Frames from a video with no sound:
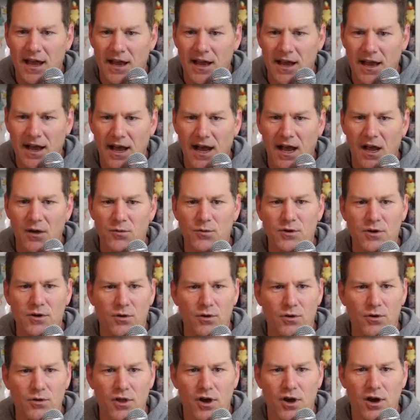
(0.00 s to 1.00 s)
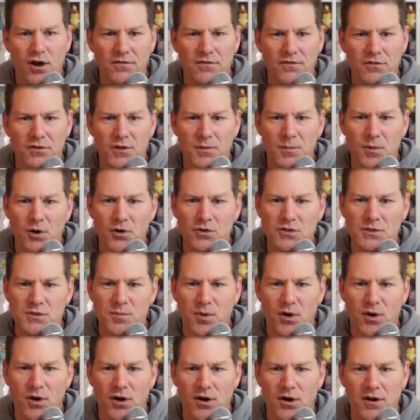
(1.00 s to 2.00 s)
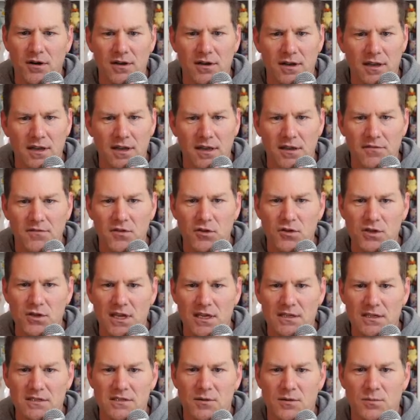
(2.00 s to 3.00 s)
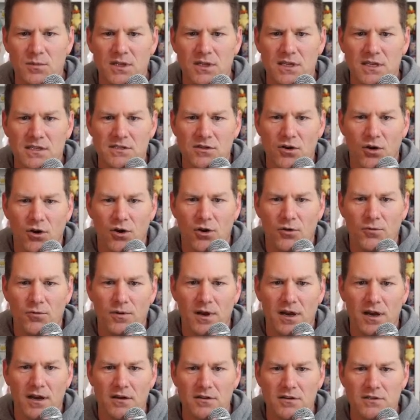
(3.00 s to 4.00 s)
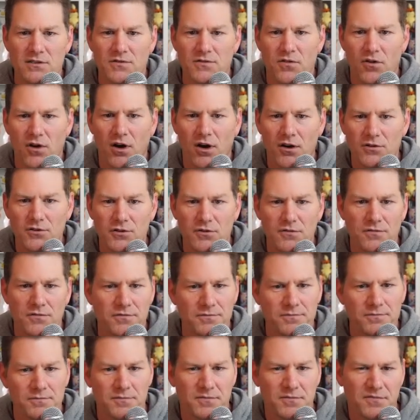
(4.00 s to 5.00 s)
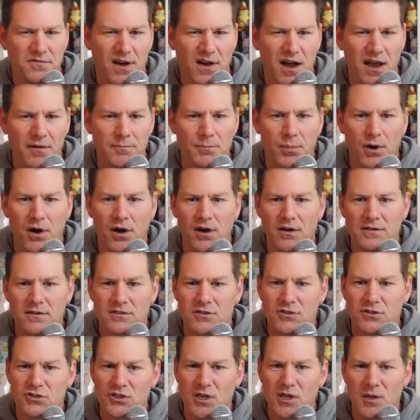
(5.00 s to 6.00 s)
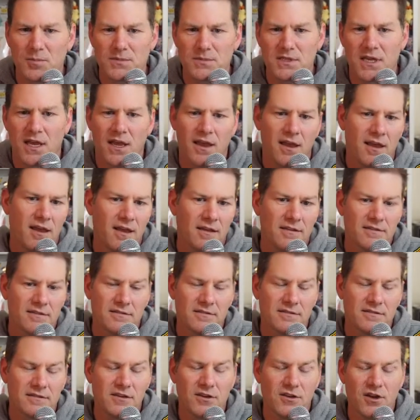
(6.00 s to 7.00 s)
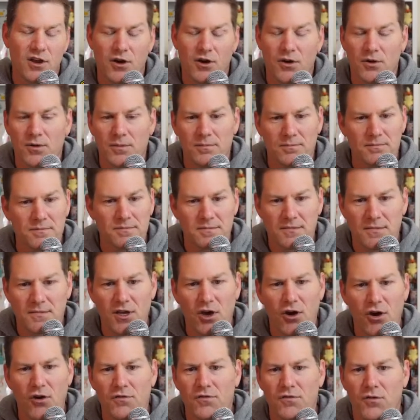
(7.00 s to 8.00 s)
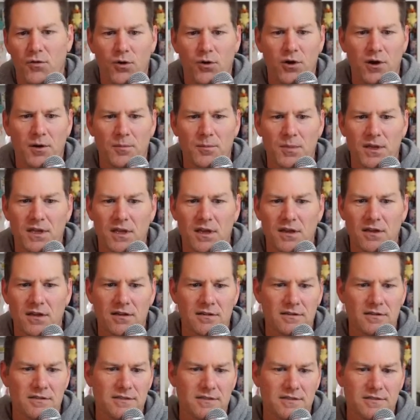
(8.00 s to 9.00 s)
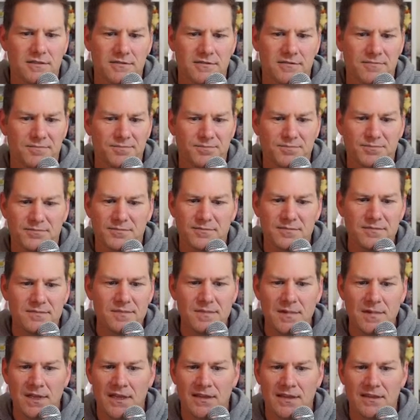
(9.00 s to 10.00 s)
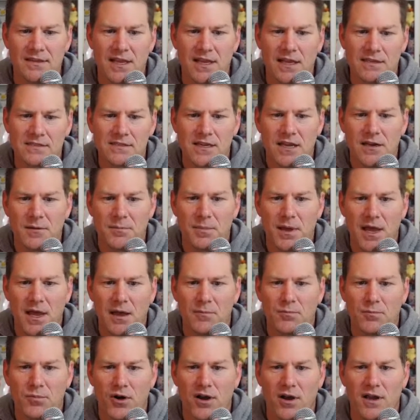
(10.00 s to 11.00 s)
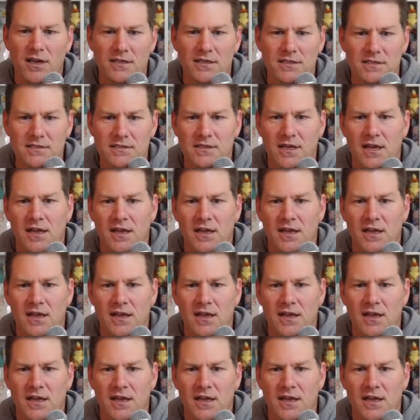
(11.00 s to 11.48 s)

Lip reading: I would hold off for the most part. If you can get some of these art rares for under $5 shipped, you know, go for it because that's not a bad price.